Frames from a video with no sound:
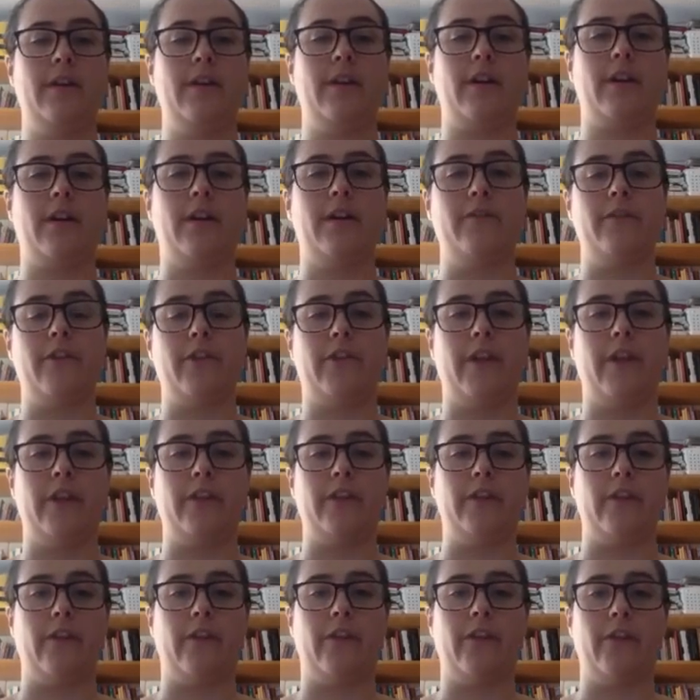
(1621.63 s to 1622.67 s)
a
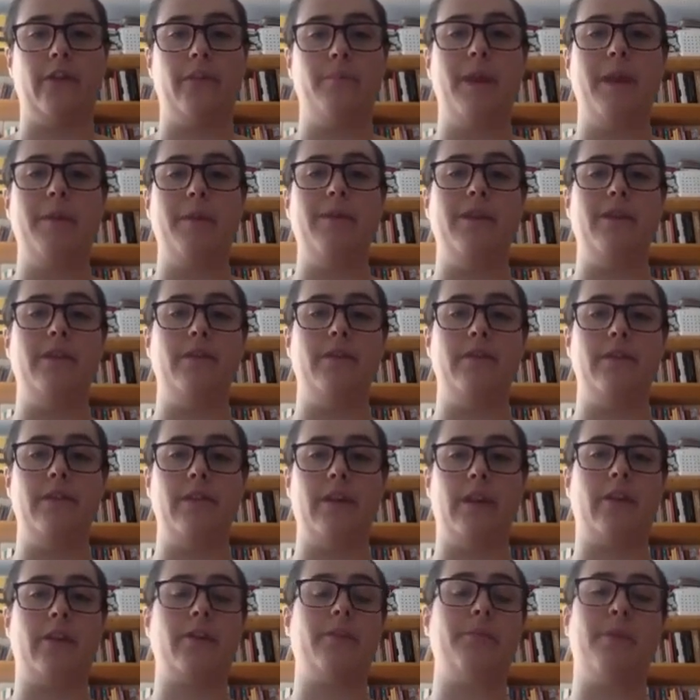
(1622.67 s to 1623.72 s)
conversation. So maybe you're
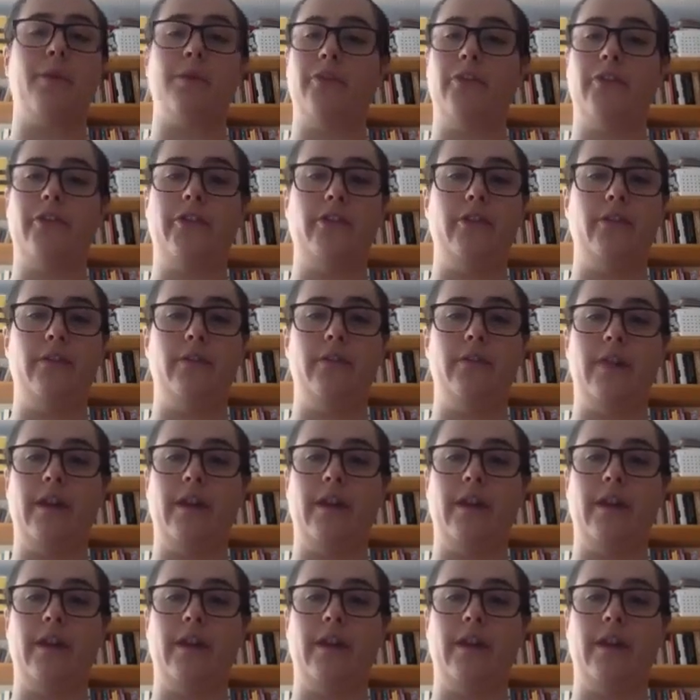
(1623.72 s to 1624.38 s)
exposed to